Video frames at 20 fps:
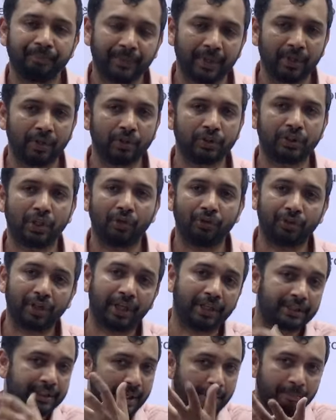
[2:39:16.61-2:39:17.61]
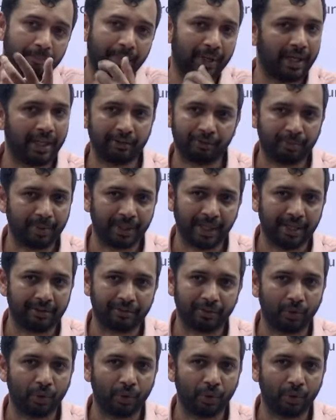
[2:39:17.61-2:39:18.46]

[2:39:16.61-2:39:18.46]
you know, Chausanath temple has been asked,